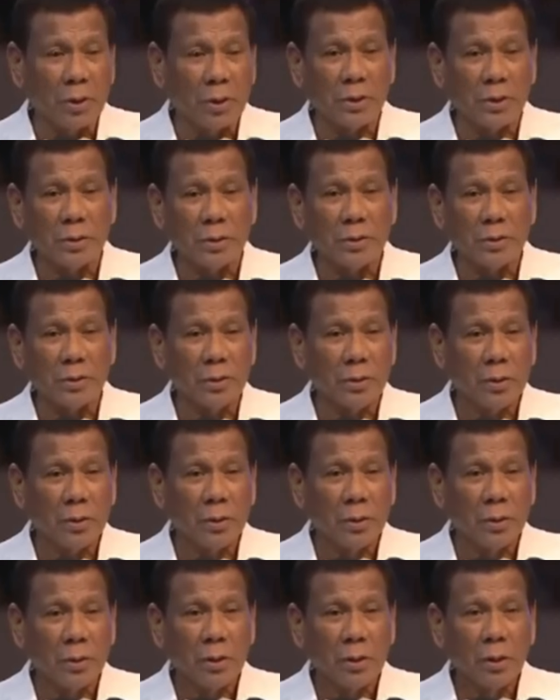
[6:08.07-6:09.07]
rights,
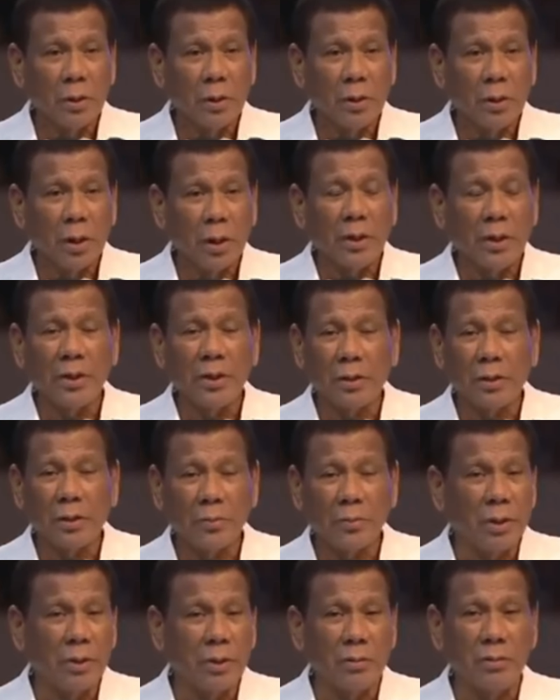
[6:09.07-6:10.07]
I
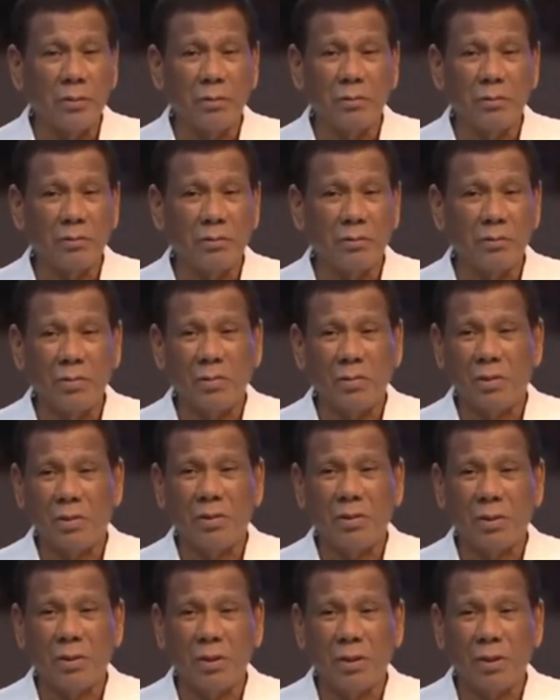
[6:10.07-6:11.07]
have been, you
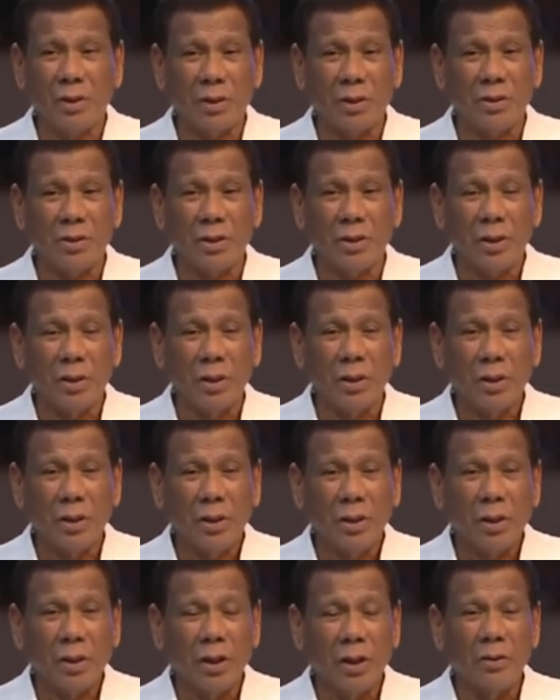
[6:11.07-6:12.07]
know,
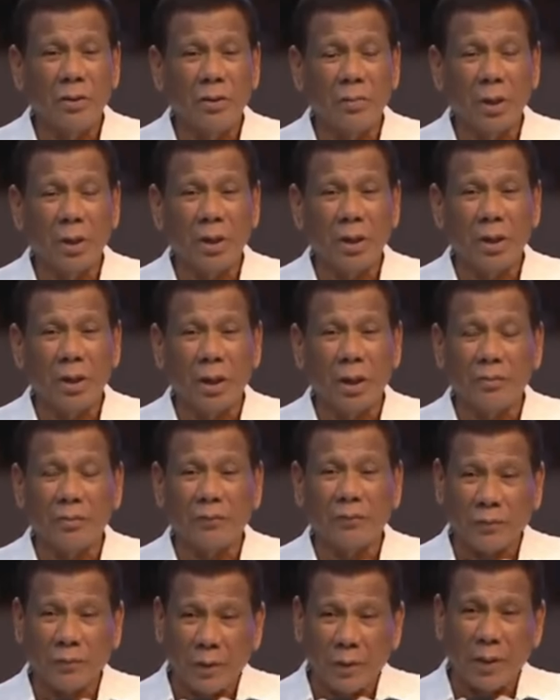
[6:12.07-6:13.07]
in my
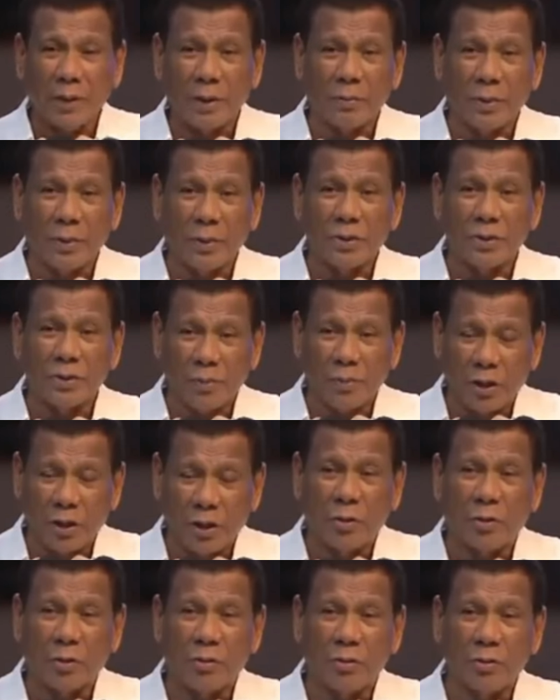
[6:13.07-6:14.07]
lifetime as
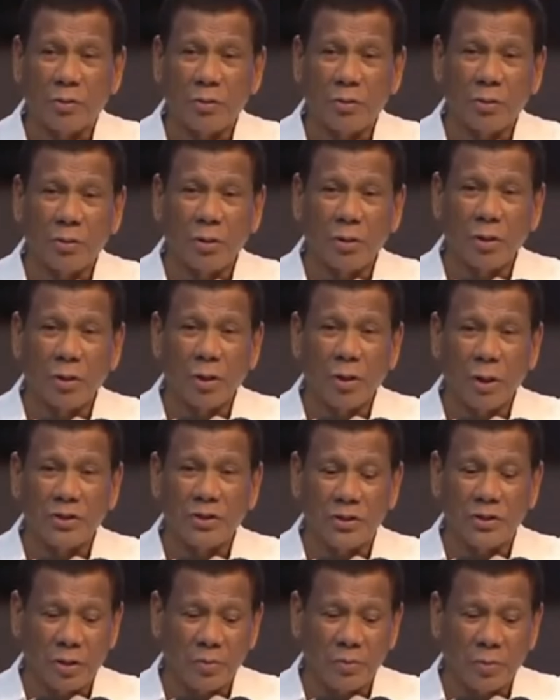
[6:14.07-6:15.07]
mayor, I
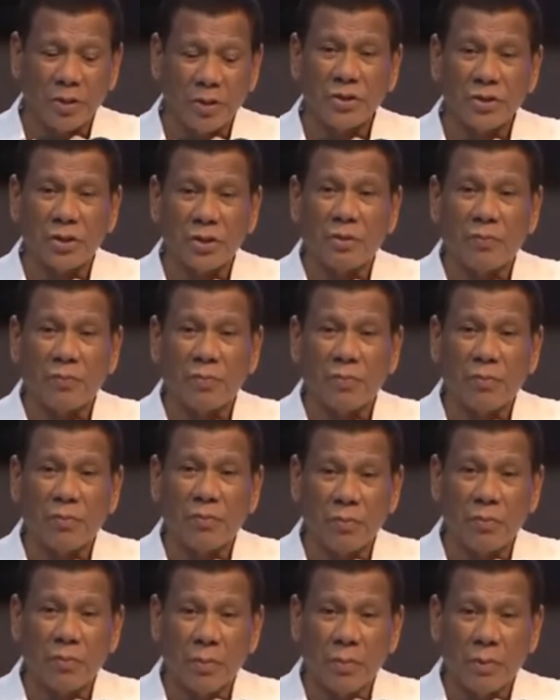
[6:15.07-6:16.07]
see myself,
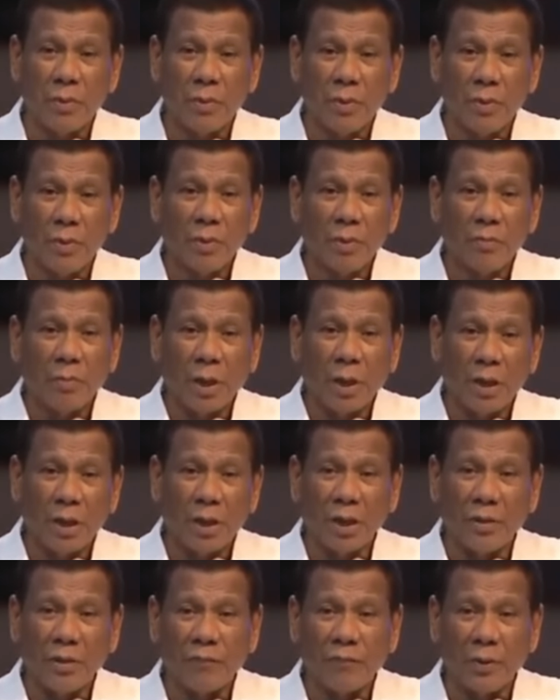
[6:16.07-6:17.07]
my
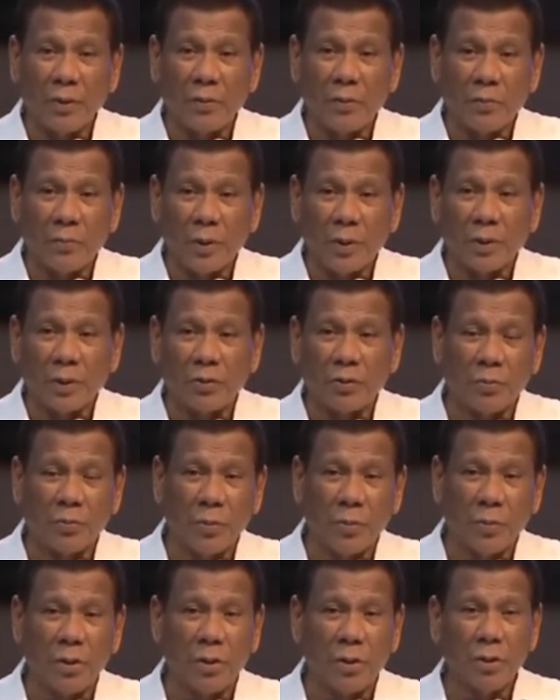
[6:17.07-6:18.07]
life in front of
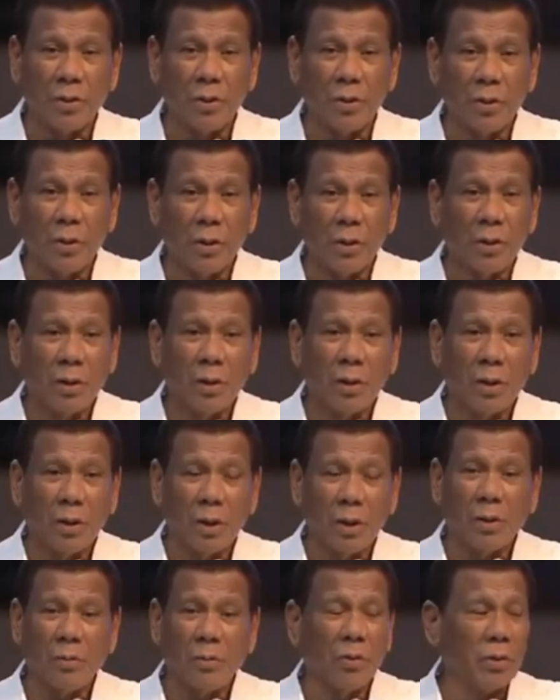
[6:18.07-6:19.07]
me.
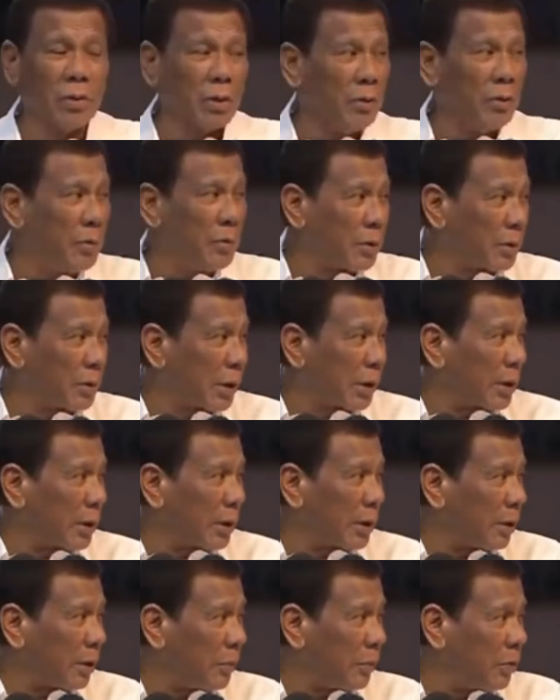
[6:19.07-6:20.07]
Alam mo, kayong mga
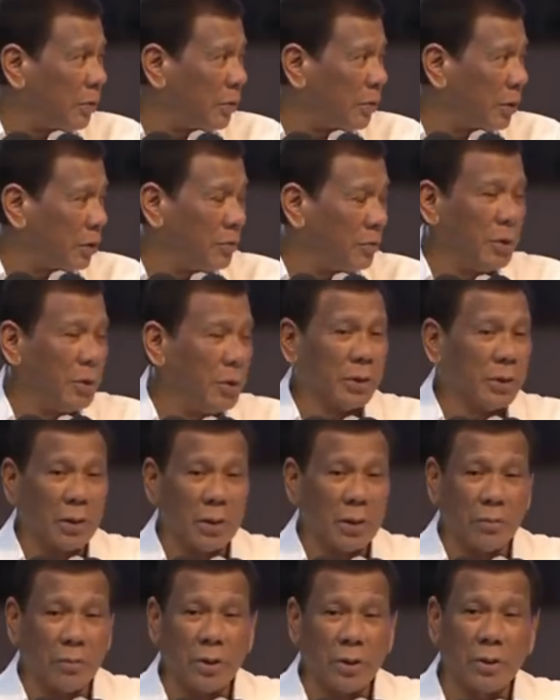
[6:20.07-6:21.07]
taga-Davao, kayong mga
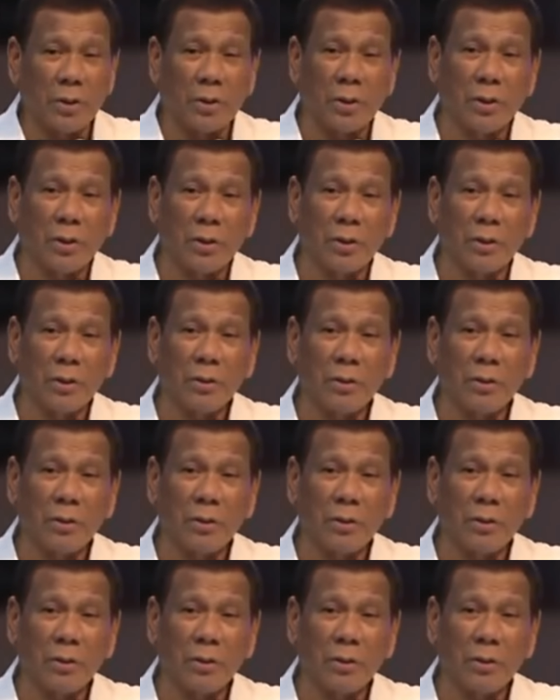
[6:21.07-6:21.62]
taga-media,